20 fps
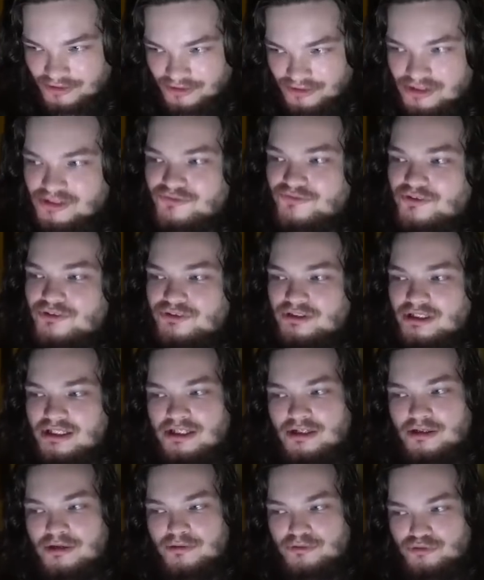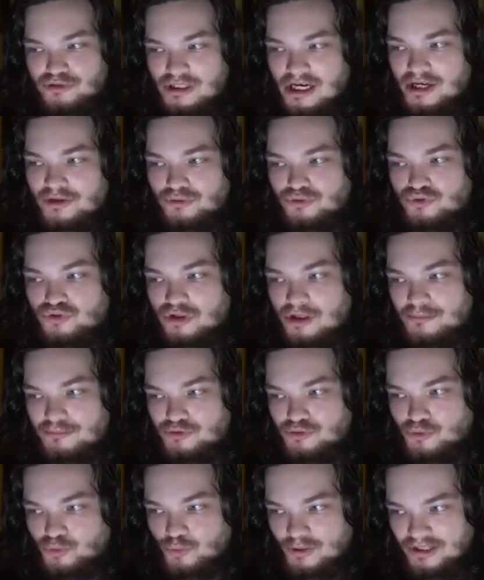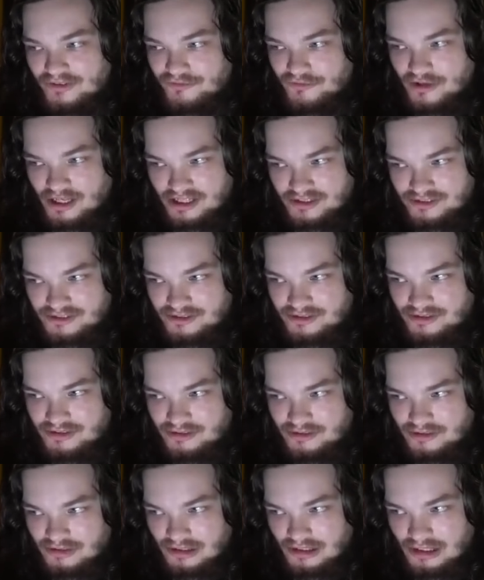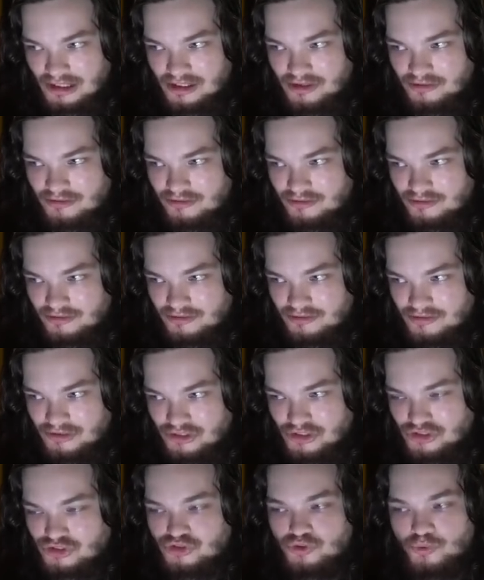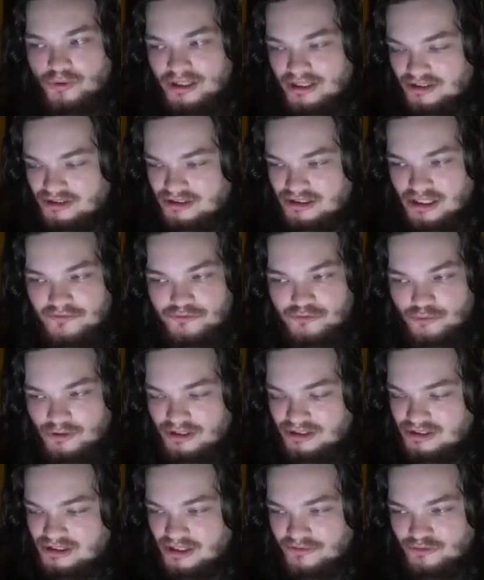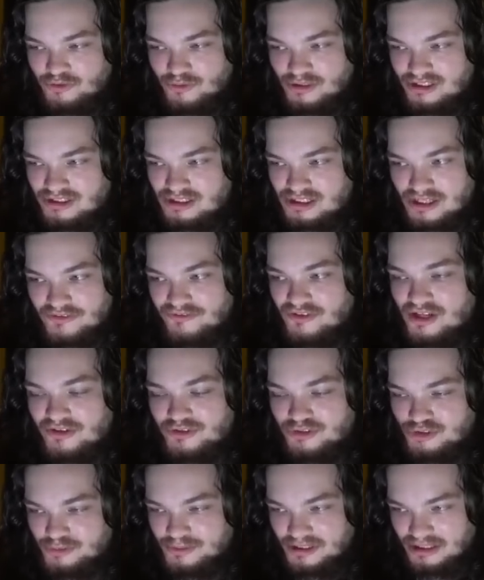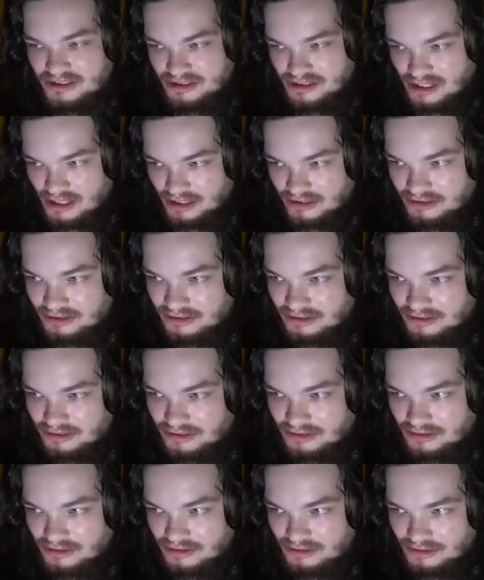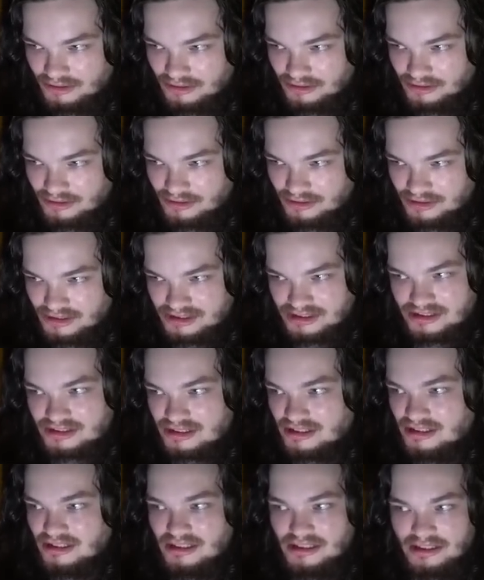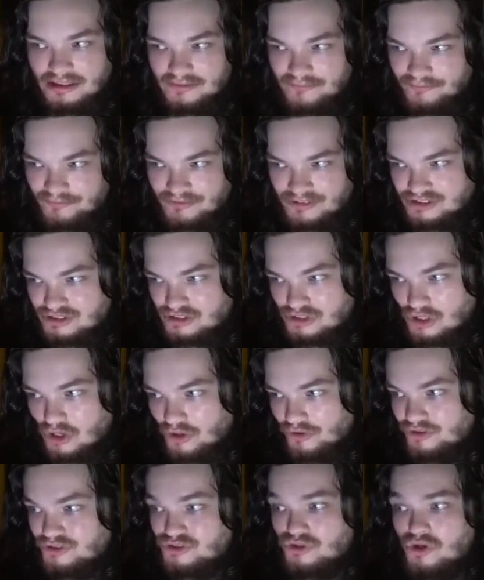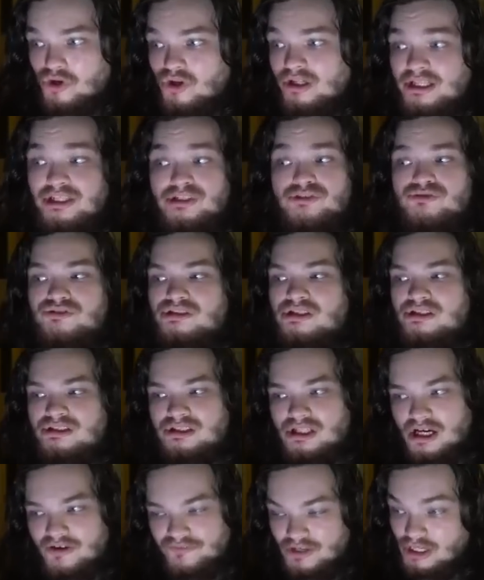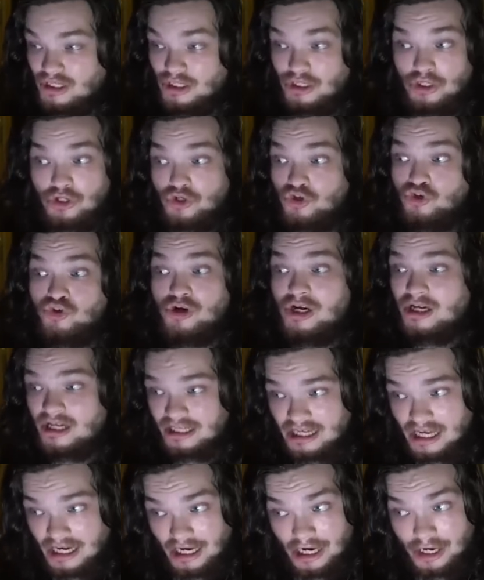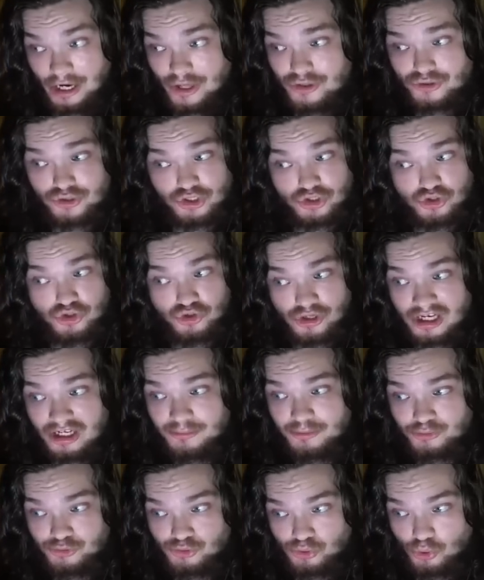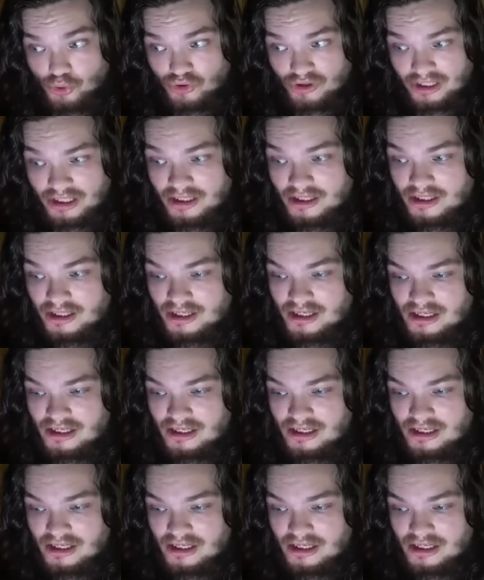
This feels like a Donald Trump tweet fest, you know? Just tweeting stuff, tweeting stuff, tweeting stuff. Nothing's being done. This is like this is this is all interesting stuff, and an incredible again another incredible story.